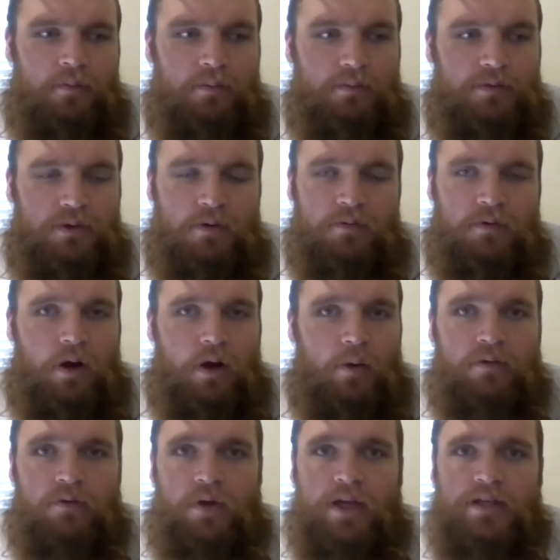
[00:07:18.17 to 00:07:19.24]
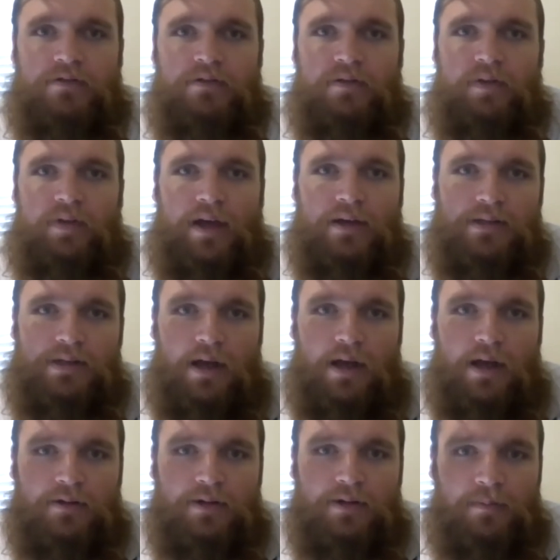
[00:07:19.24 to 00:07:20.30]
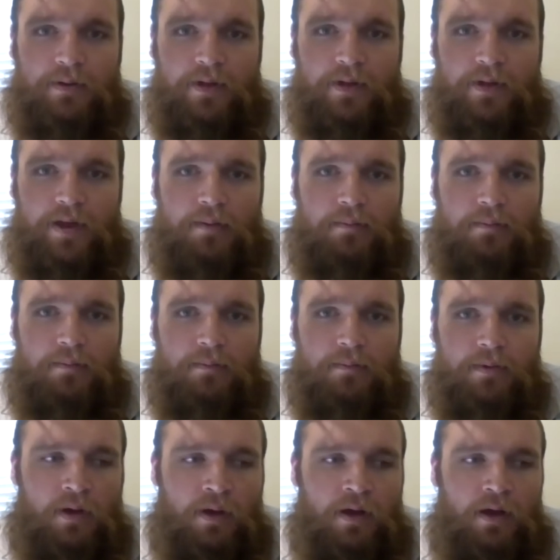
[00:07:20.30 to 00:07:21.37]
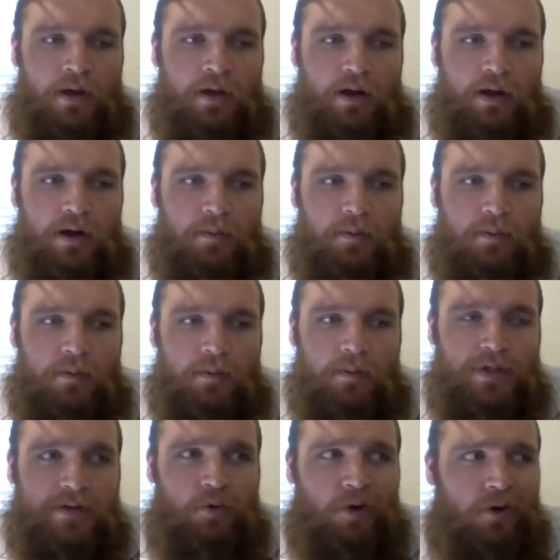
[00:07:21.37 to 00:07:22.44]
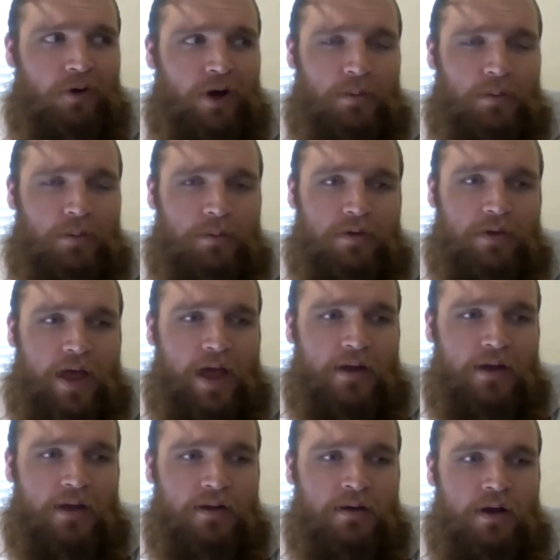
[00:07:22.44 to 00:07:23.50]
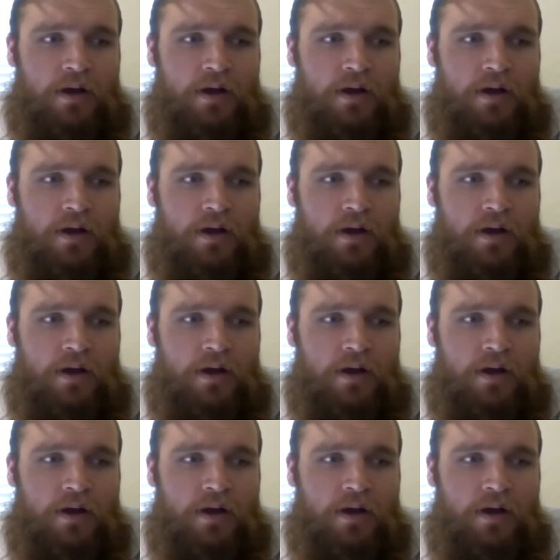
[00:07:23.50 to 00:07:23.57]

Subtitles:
so far we've raised $50,000 to get into the game. What's even more incredible than that,